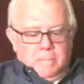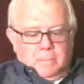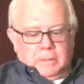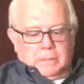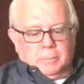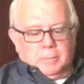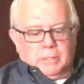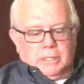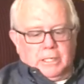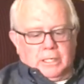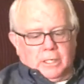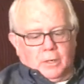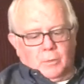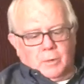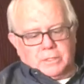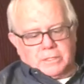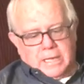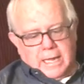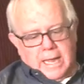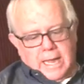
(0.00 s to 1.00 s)
But the particular
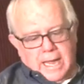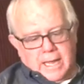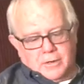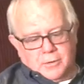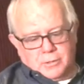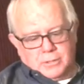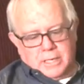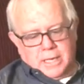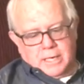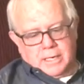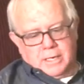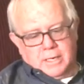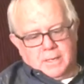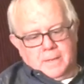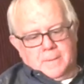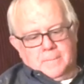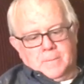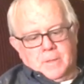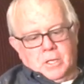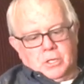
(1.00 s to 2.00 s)
ones they had, you
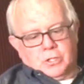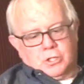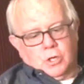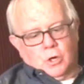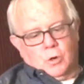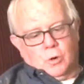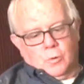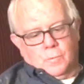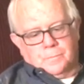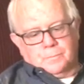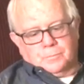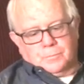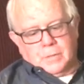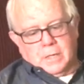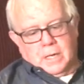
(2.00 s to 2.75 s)
said, so.